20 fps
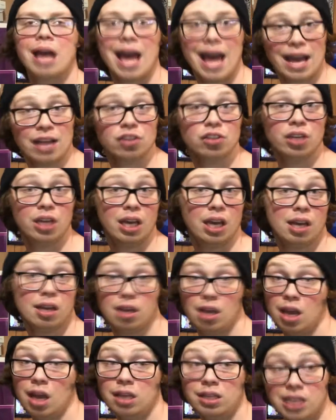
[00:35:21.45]
actually
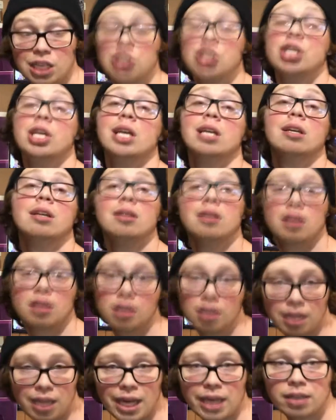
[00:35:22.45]
initiated the
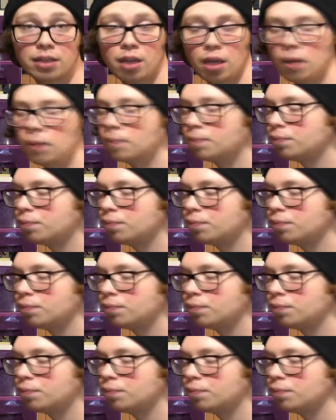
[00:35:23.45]
collecting.